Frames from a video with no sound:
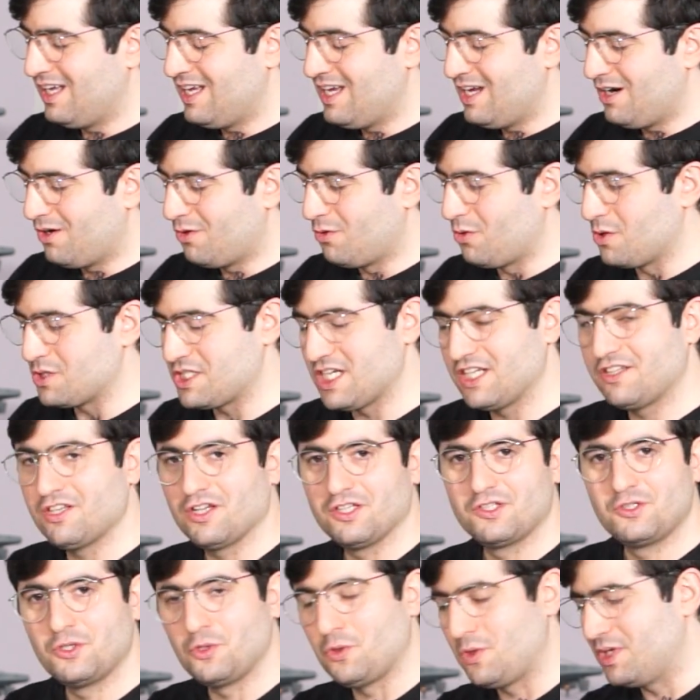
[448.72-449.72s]
Rosetta
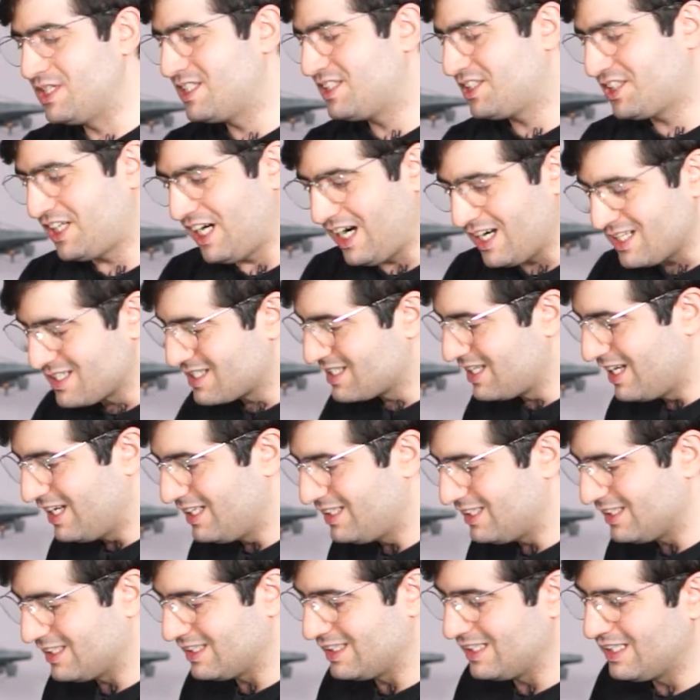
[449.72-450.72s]
2 is
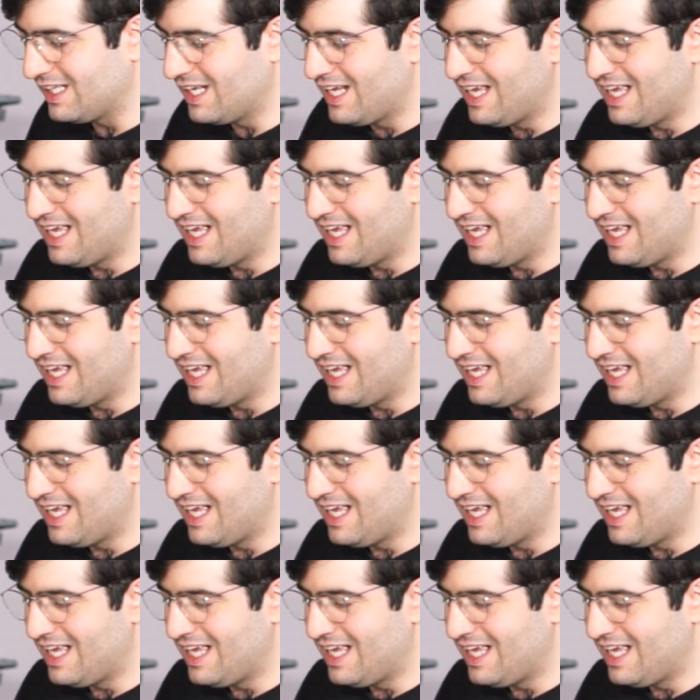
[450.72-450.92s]
translating it.